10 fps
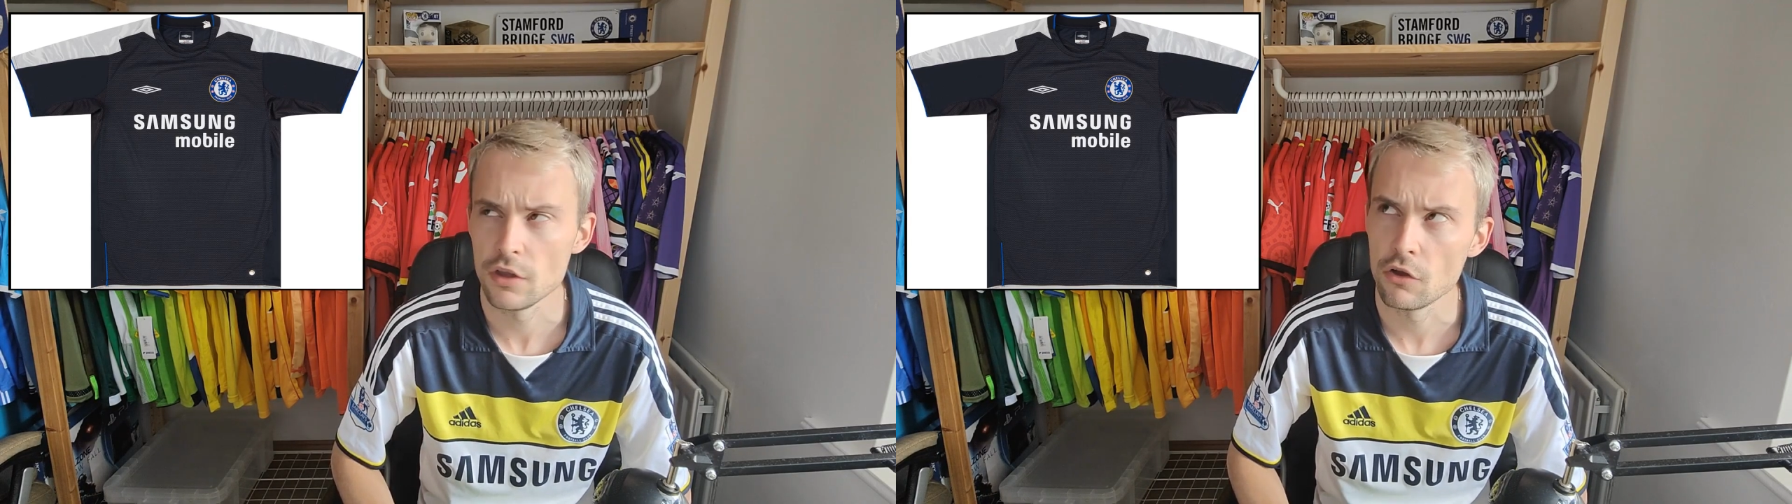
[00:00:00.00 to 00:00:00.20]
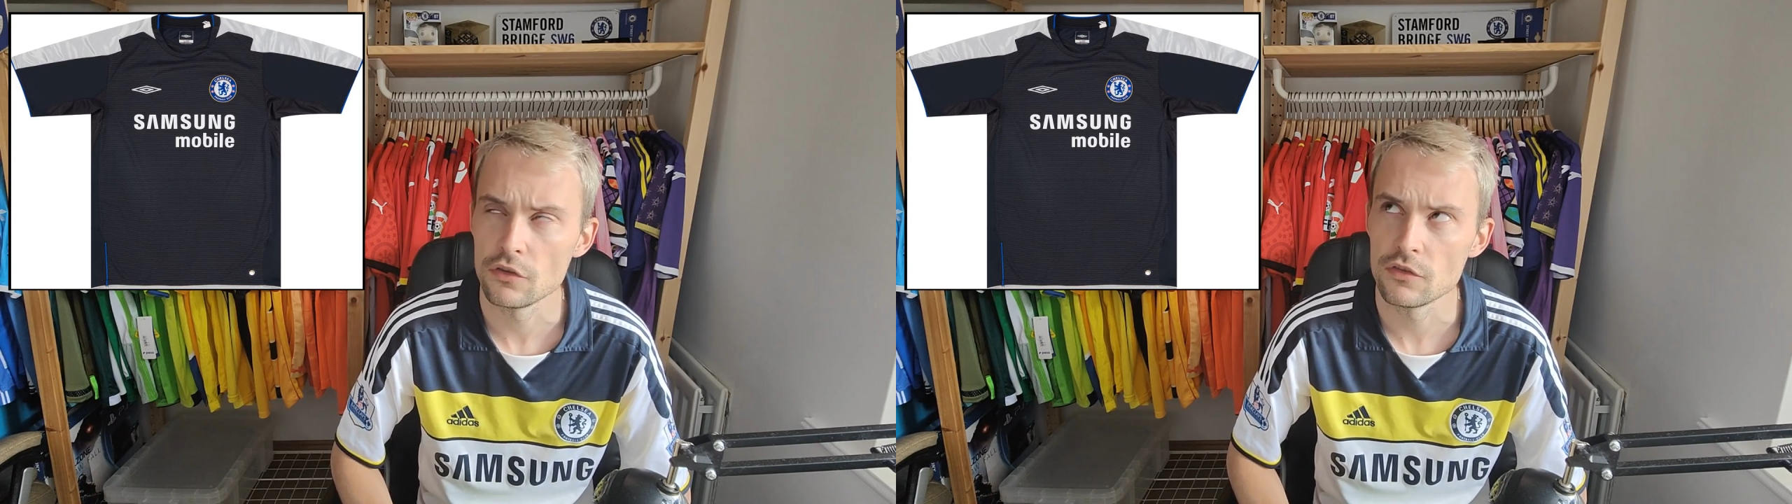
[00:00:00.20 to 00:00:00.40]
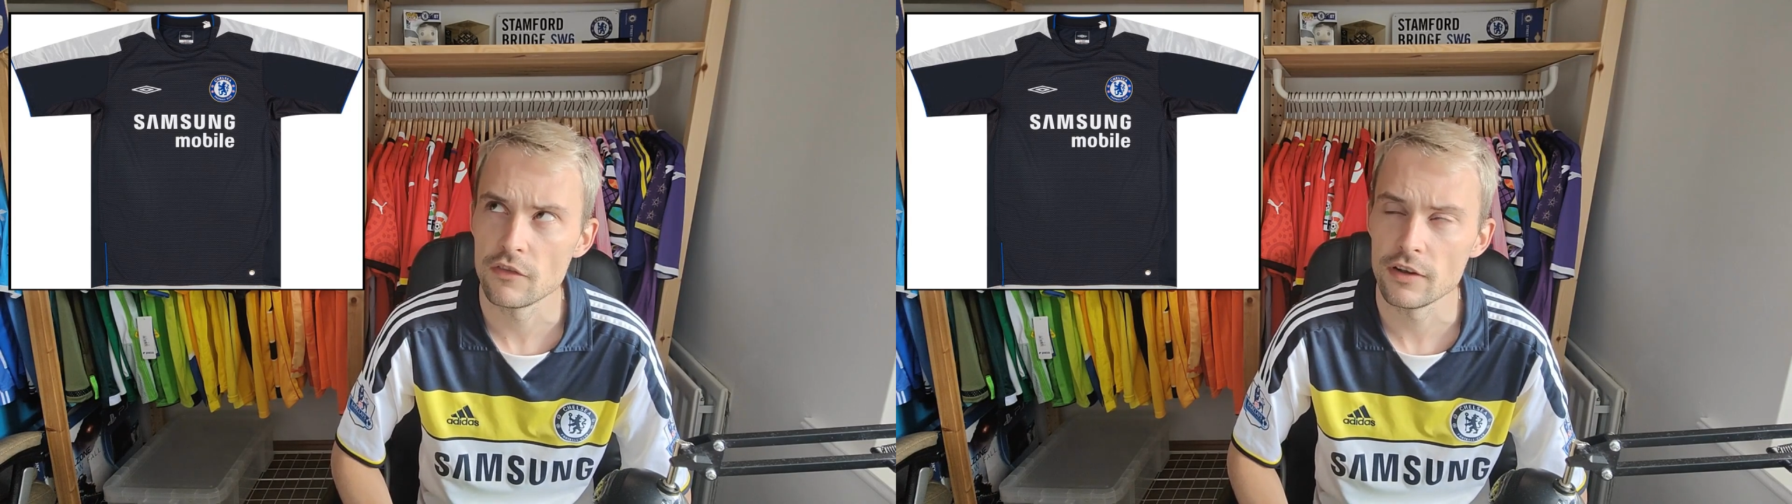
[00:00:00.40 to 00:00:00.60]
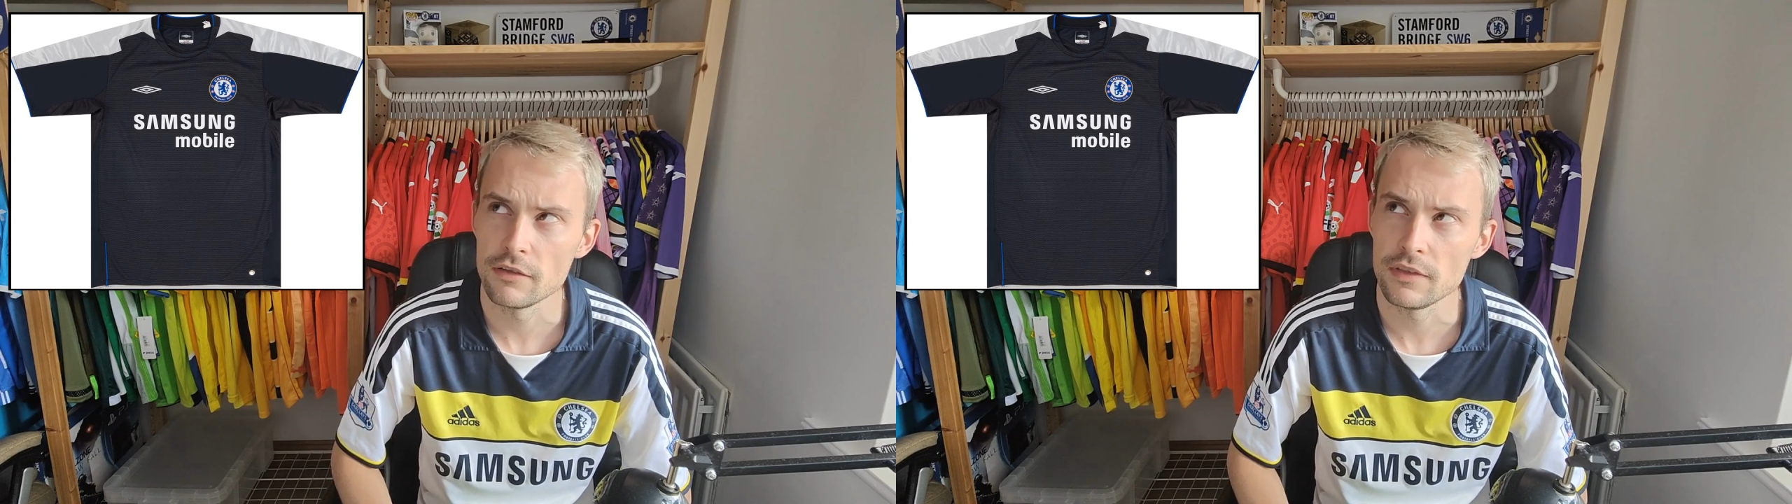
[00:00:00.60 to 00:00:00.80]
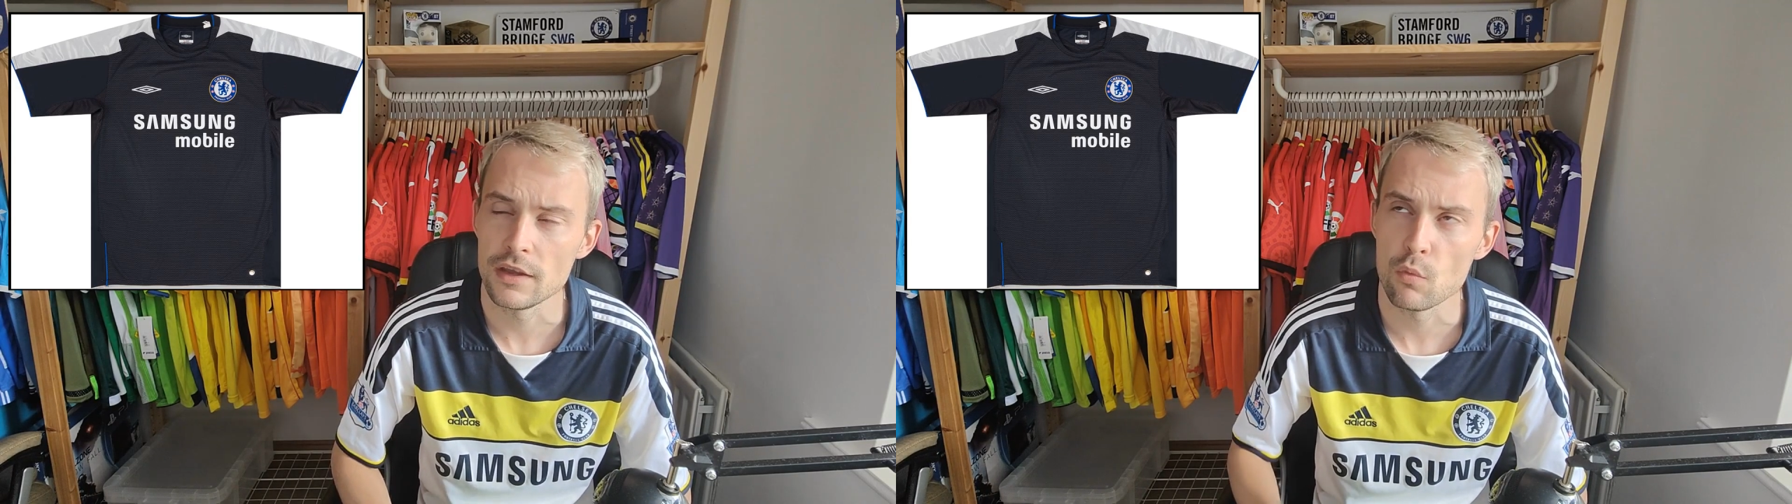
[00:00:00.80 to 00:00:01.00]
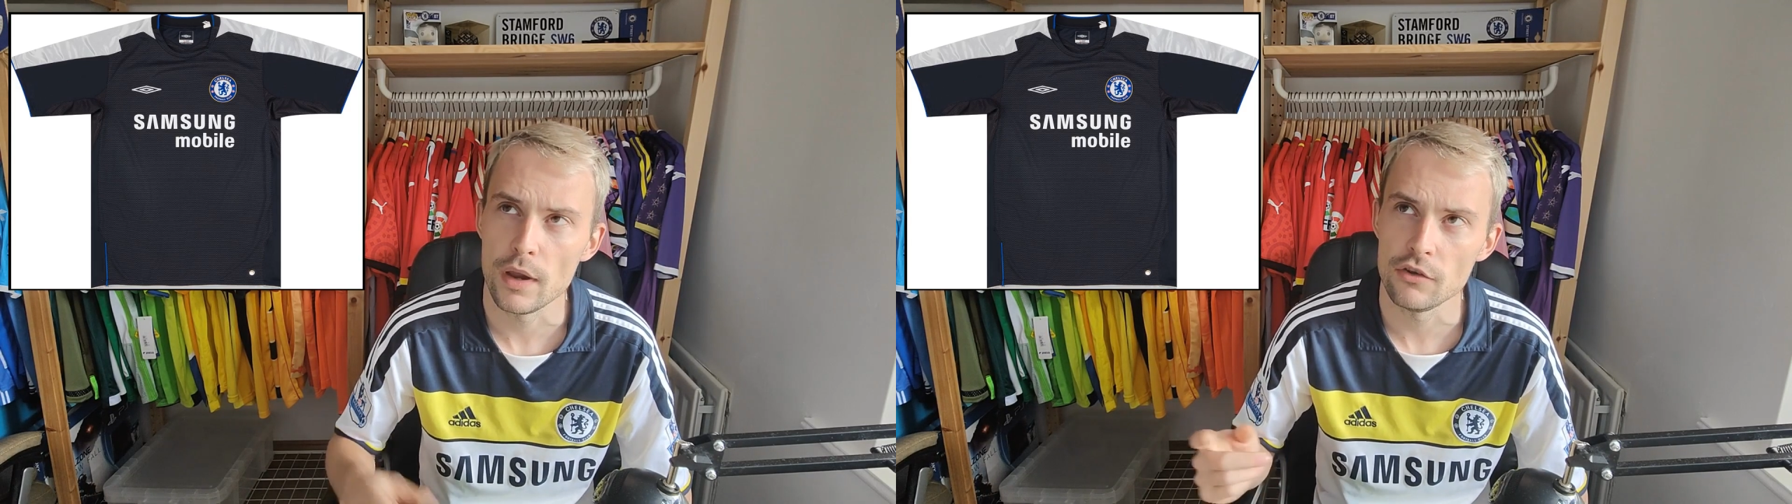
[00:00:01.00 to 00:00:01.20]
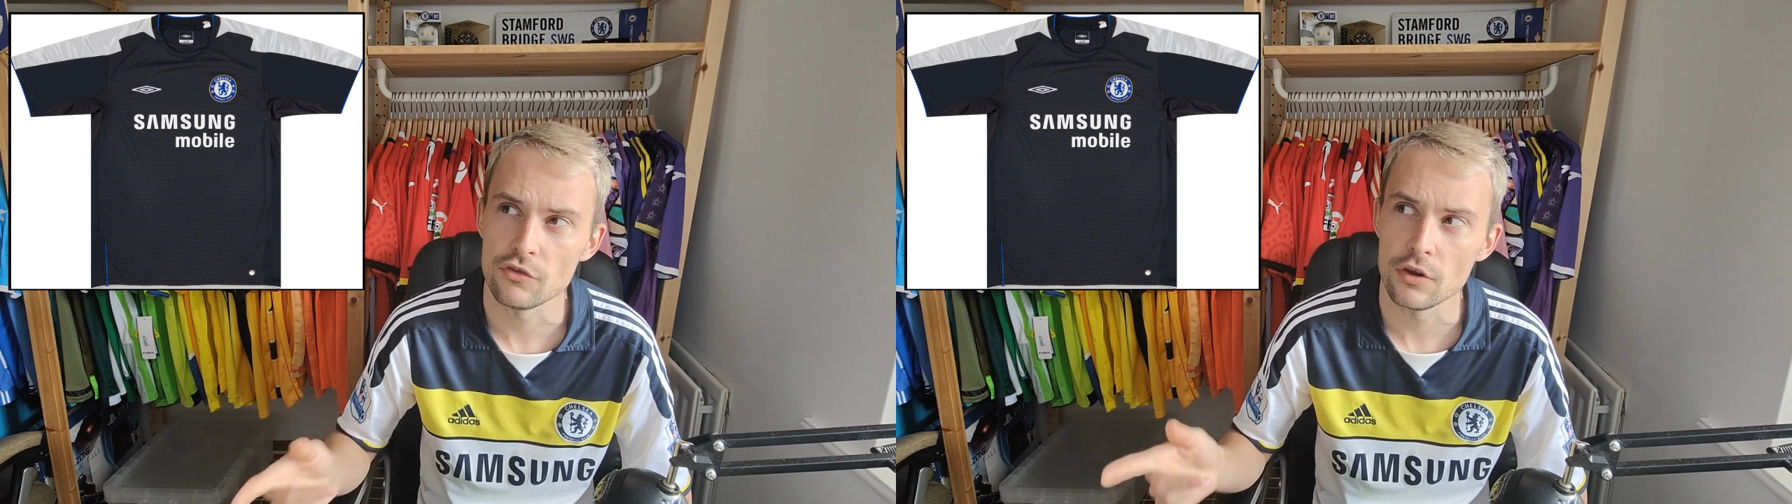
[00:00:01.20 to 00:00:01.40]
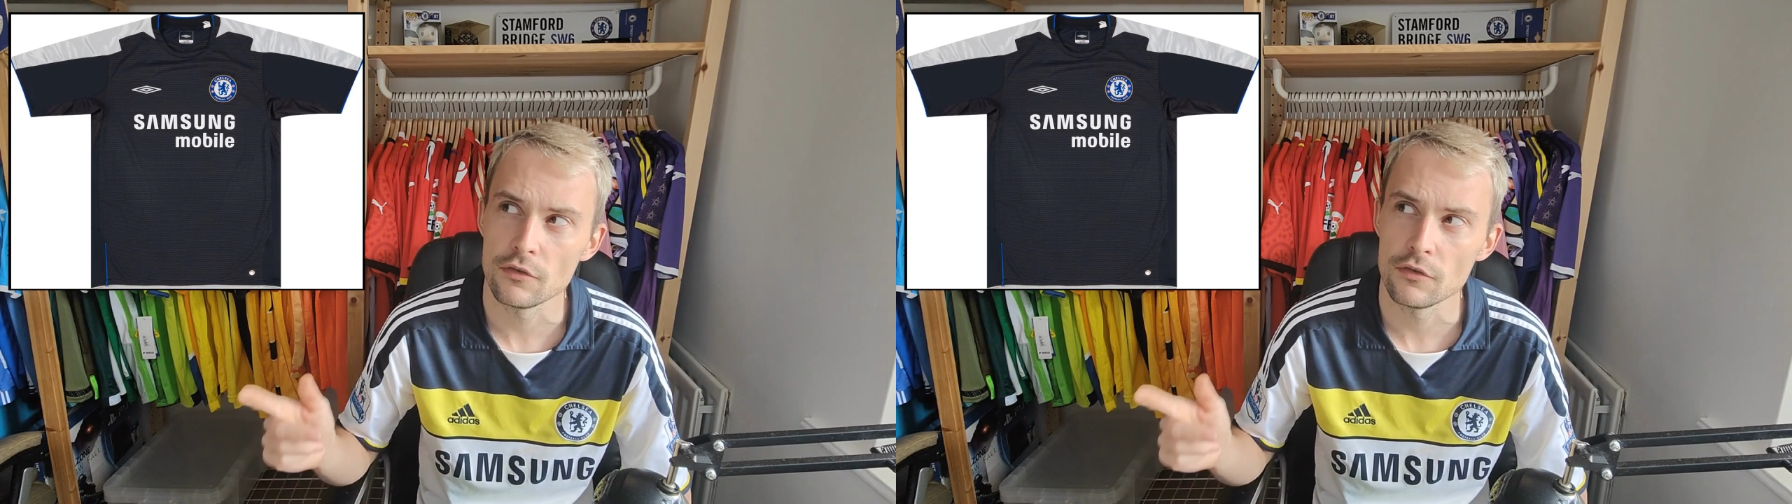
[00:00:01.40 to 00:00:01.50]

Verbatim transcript: or effectively the away shirt